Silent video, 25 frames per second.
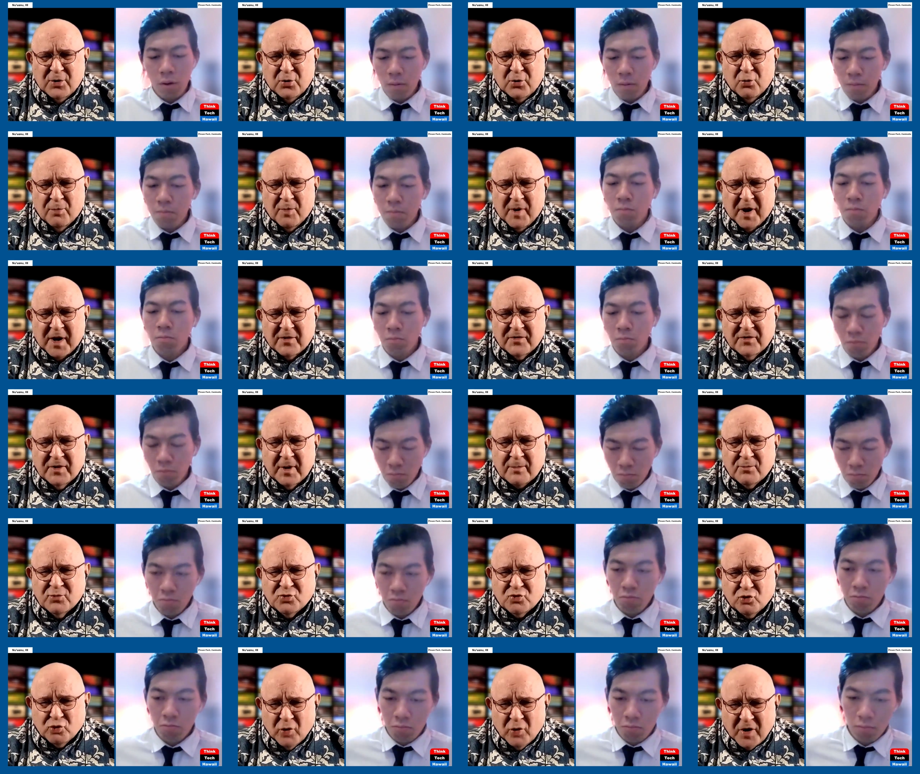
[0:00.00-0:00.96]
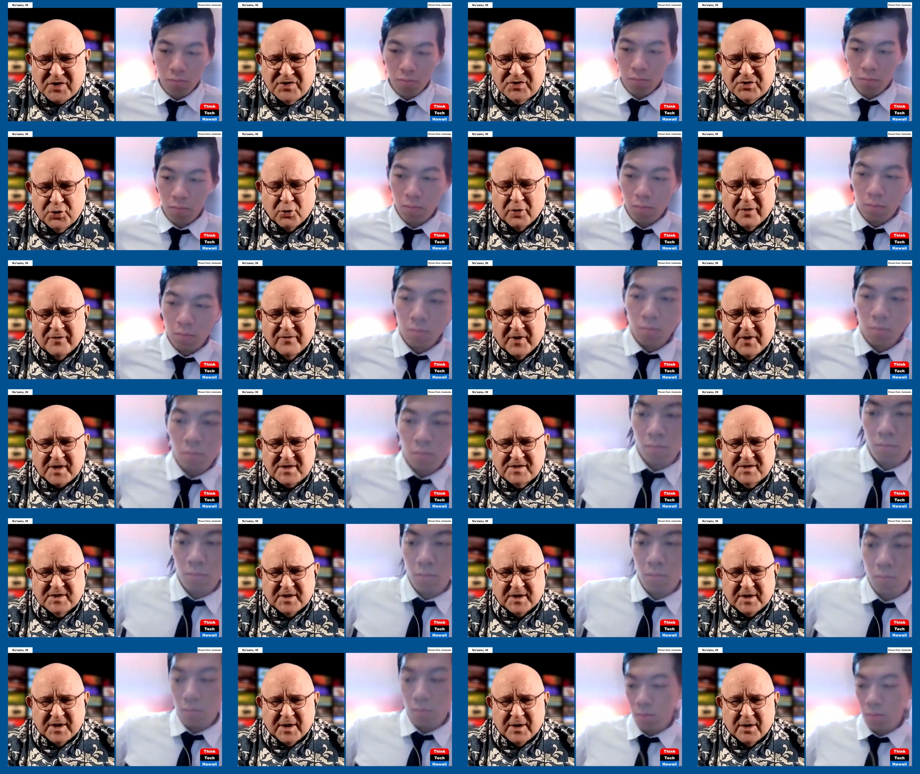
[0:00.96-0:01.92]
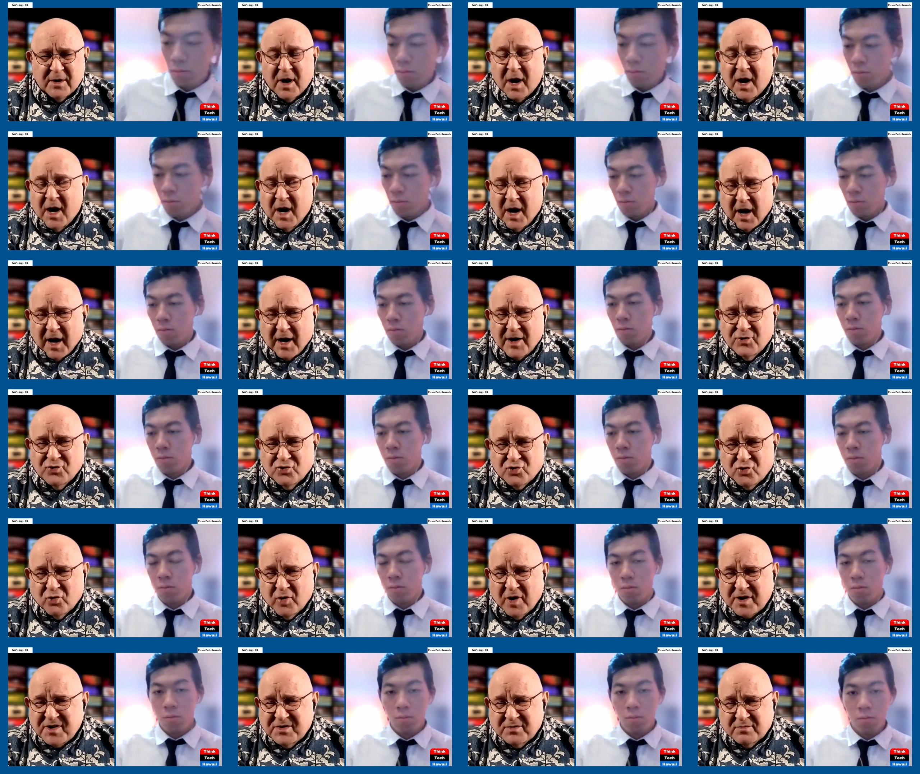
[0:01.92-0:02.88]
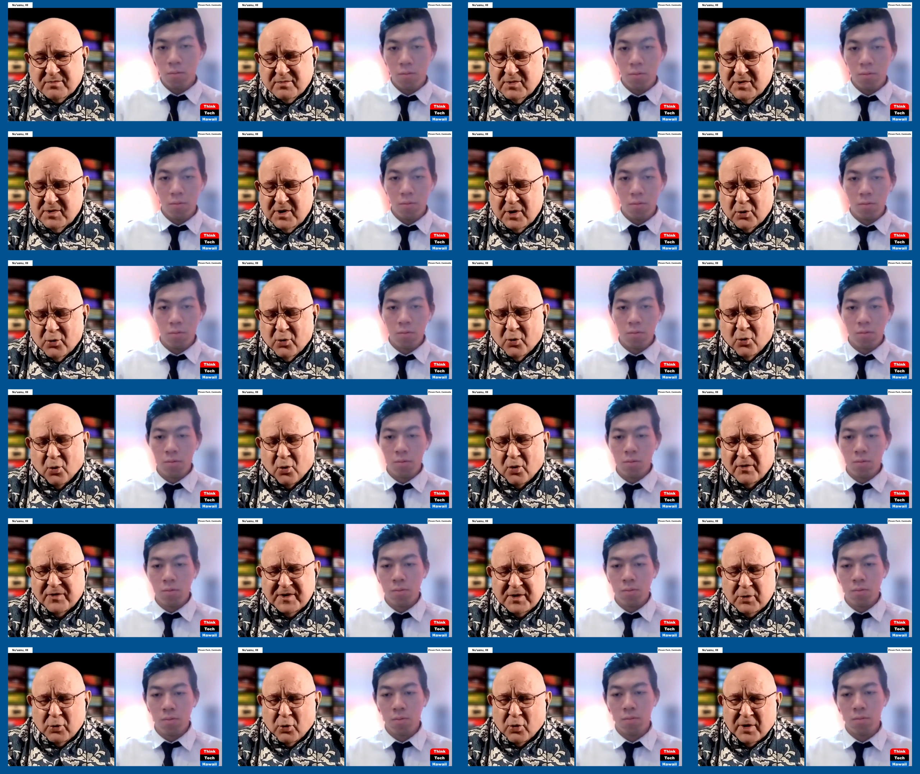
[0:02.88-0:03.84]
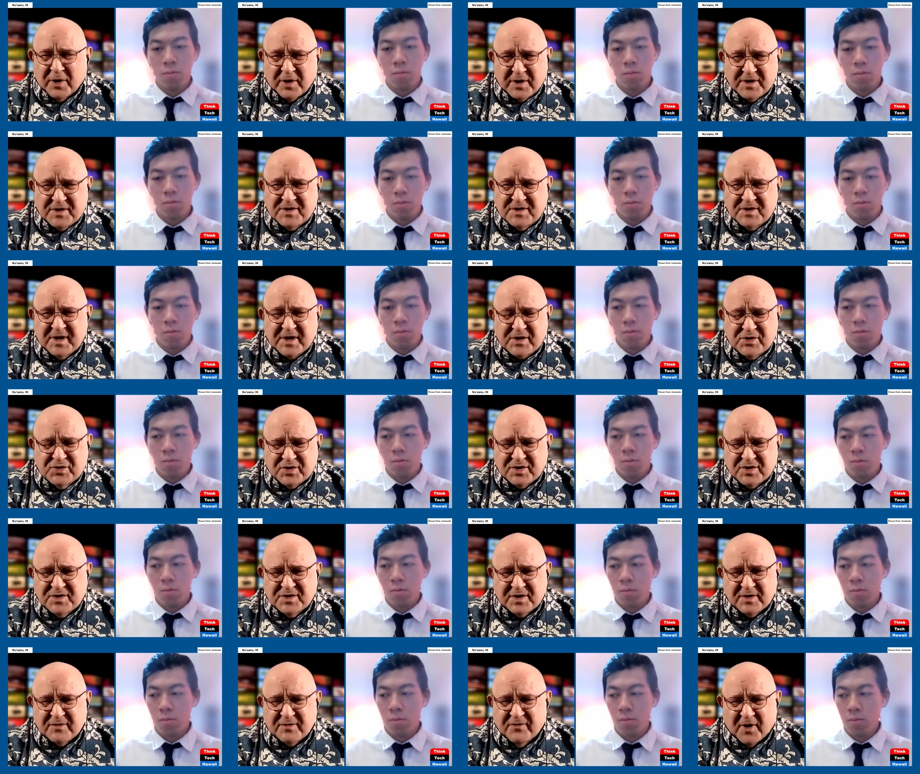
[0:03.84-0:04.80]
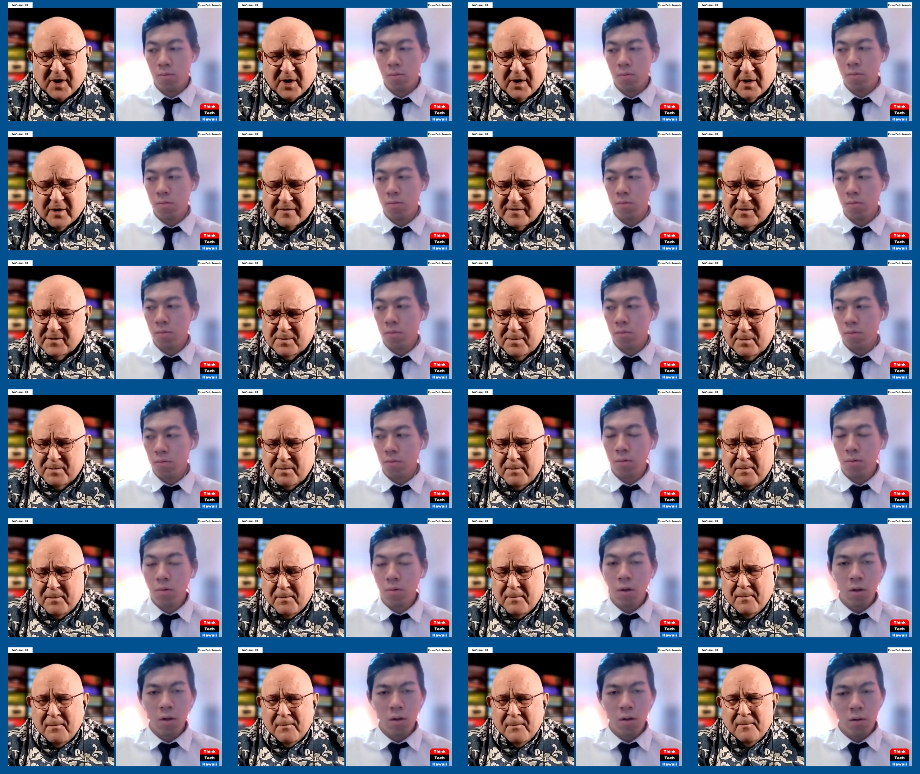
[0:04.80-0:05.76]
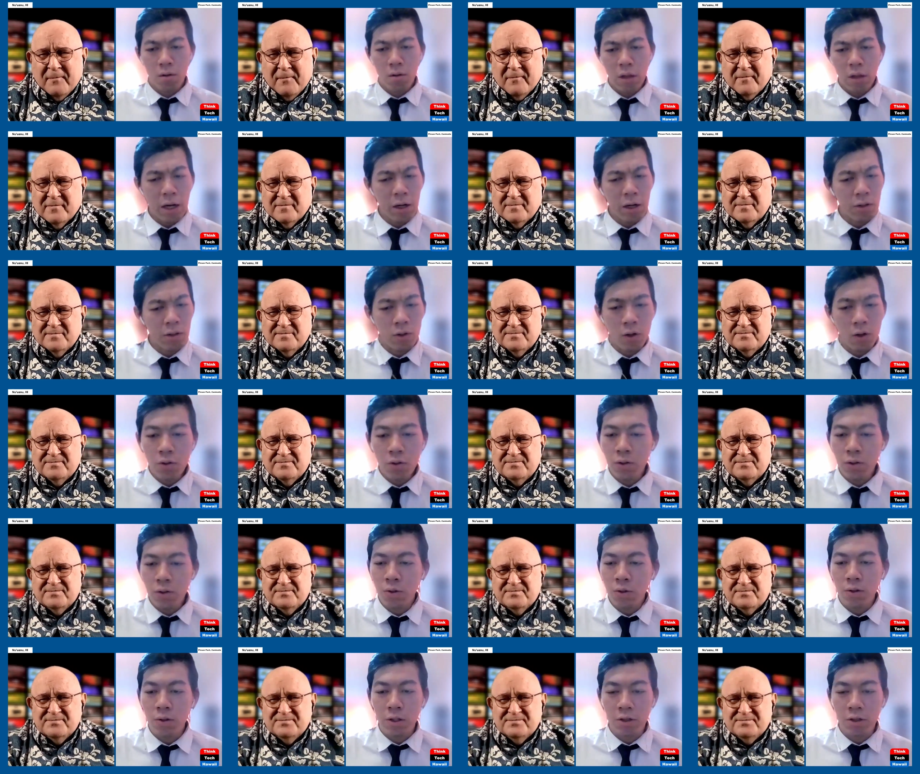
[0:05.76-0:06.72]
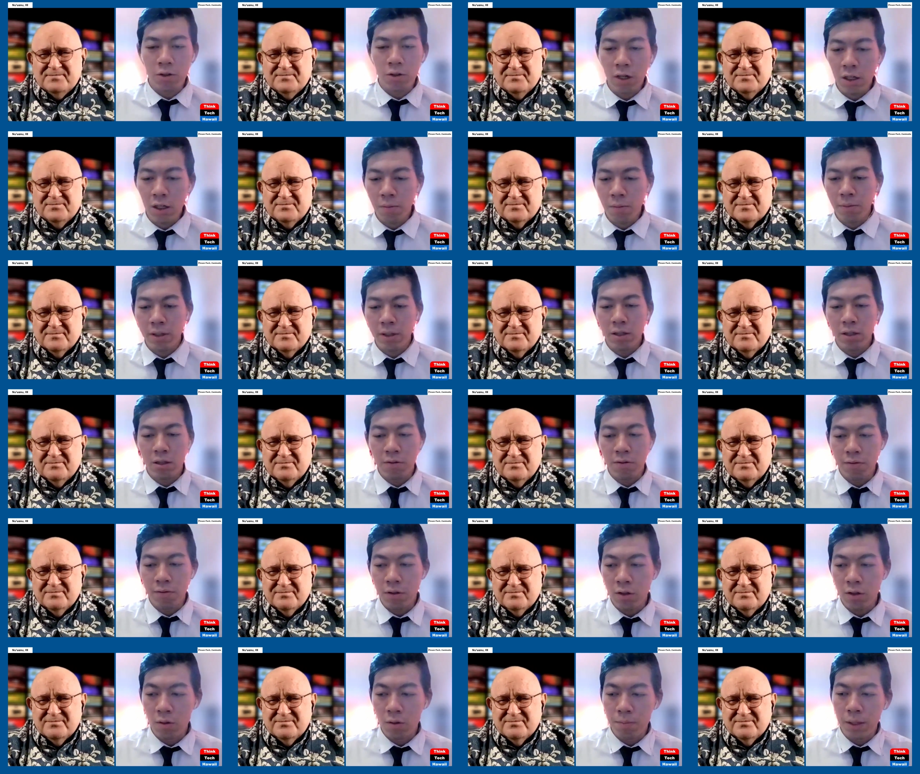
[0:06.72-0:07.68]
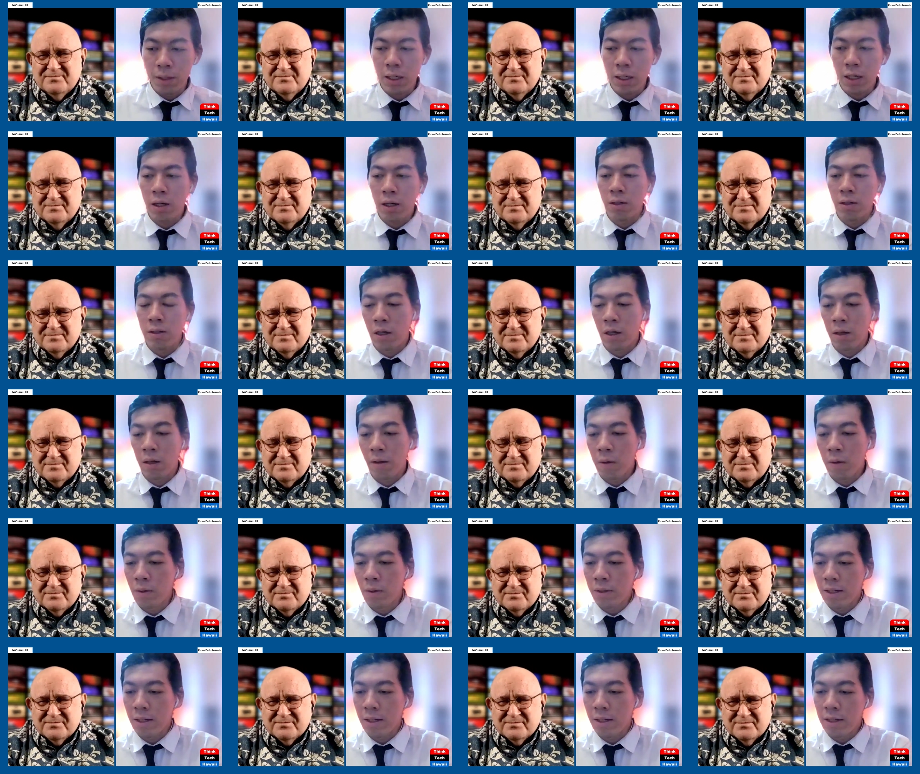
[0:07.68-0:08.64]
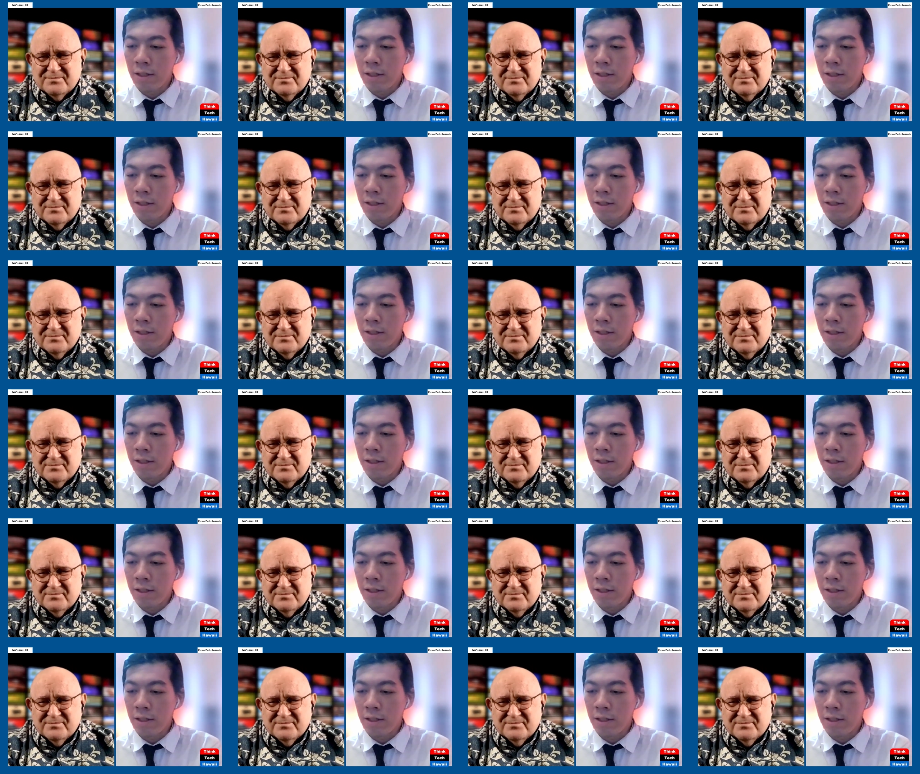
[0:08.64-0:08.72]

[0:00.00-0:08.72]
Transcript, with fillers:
Speaker 1: you make them trust your investigator and trust you know all the organizations involved?
Speaker 2: That is also incredibly difficult because uh, there was an